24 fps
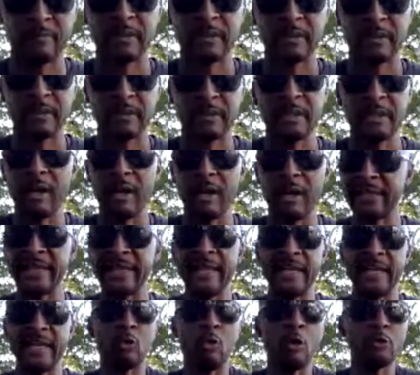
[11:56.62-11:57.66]
You know, I
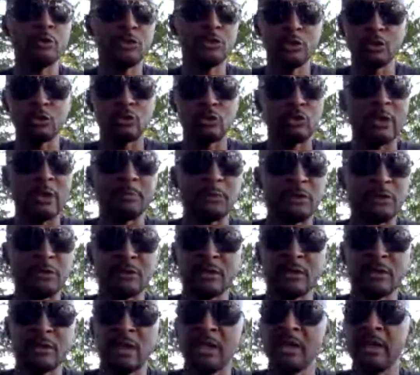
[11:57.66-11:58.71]
can't quote you
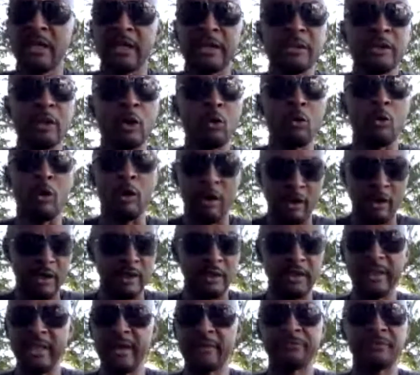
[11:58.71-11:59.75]
scriptures, you know,
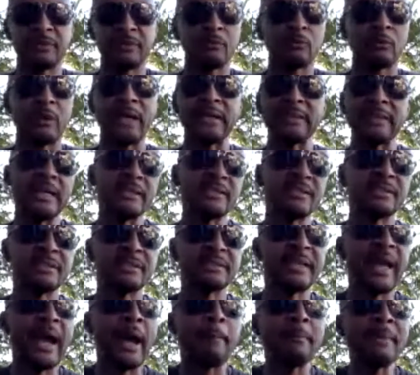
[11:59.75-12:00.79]
left and right. That's
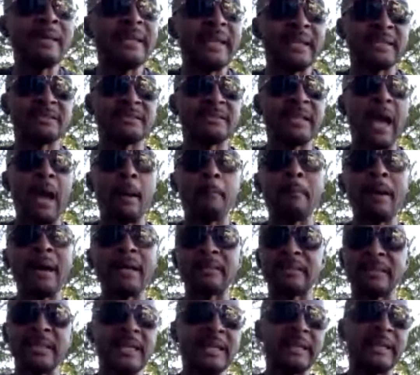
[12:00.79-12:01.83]
just not me. That's not my
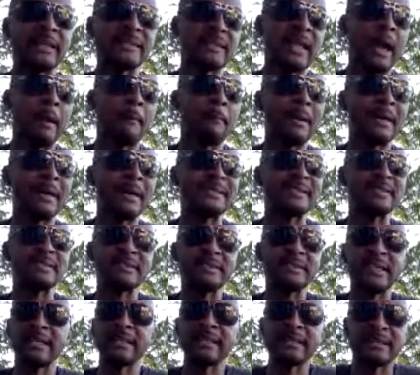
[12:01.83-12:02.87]
thing. That's not my
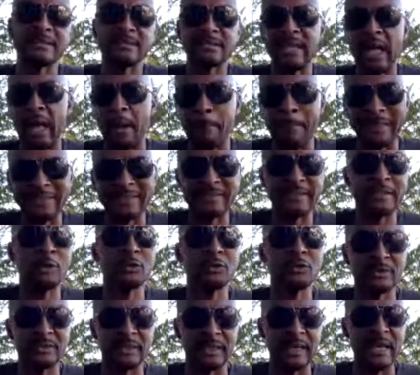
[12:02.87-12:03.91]
stick. That's not my
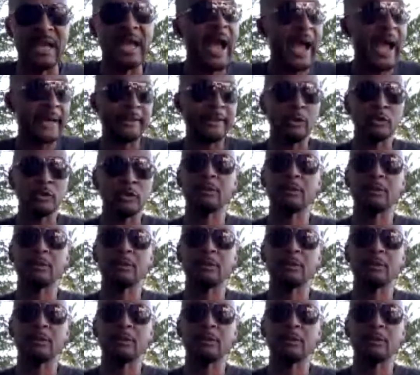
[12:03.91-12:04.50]
skill set. I know some